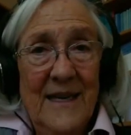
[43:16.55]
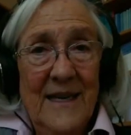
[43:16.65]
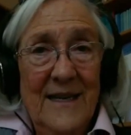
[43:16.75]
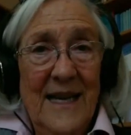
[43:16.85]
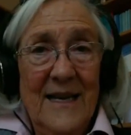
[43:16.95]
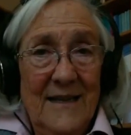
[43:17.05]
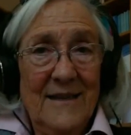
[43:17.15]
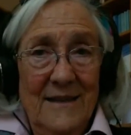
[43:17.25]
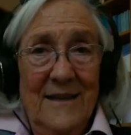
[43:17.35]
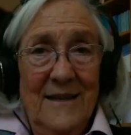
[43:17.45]
Like,
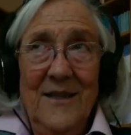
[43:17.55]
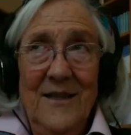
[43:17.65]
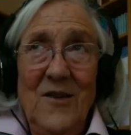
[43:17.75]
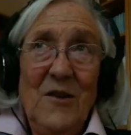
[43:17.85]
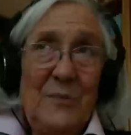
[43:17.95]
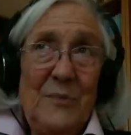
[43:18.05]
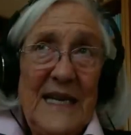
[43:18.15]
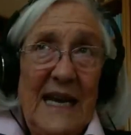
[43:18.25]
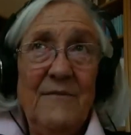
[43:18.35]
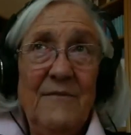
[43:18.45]
you're
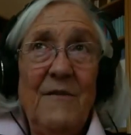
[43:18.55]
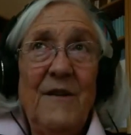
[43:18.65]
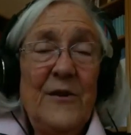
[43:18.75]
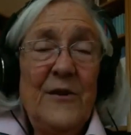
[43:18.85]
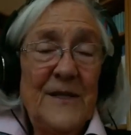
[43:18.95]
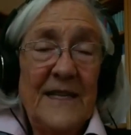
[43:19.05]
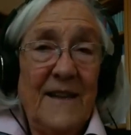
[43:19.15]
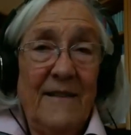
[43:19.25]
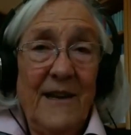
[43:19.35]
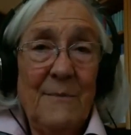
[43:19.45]
protective of others as
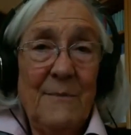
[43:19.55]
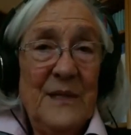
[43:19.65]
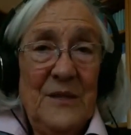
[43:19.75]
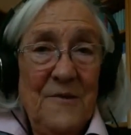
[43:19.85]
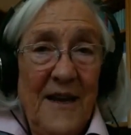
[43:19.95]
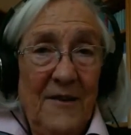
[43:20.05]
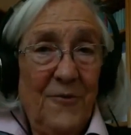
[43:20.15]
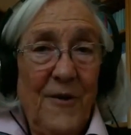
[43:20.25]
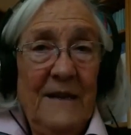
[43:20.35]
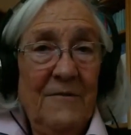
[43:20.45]
a therapist. You're not
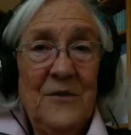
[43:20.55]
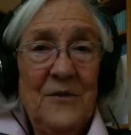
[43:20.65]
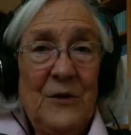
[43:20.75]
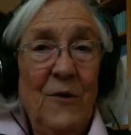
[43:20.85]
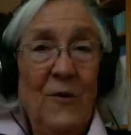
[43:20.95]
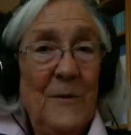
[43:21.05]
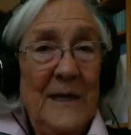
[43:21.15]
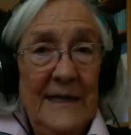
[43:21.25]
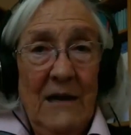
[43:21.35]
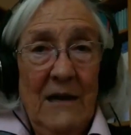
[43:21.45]
afraid of control when
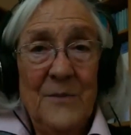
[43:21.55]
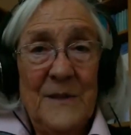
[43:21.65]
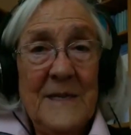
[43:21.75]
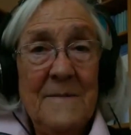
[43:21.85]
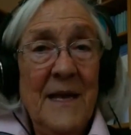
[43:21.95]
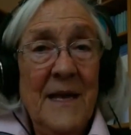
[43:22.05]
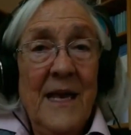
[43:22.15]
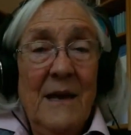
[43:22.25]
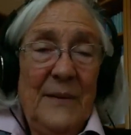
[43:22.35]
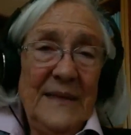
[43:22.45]
it helps them,
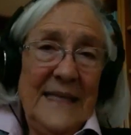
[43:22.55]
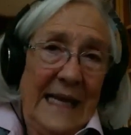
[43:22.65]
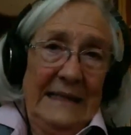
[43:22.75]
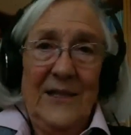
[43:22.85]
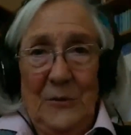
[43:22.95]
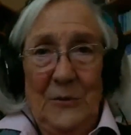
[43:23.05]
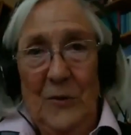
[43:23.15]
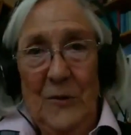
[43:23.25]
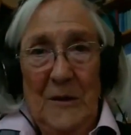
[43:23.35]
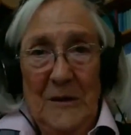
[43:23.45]
but not control.